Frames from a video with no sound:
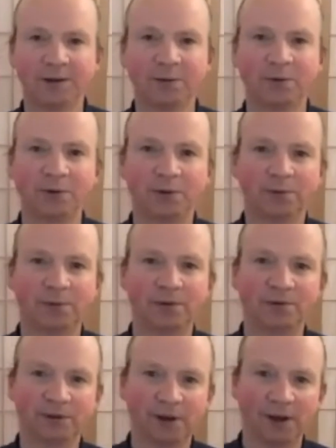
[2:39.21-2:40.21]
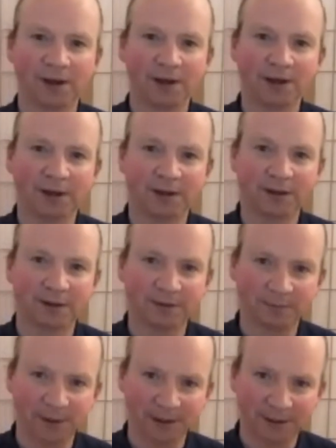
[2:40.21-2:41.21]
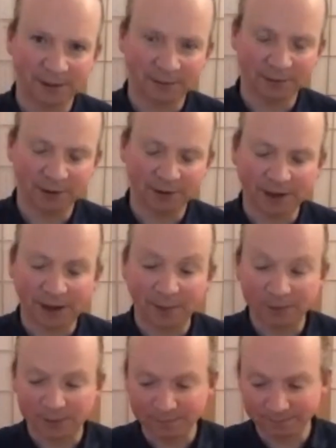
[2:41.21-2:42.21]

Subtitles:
We almost try to make our breath happen.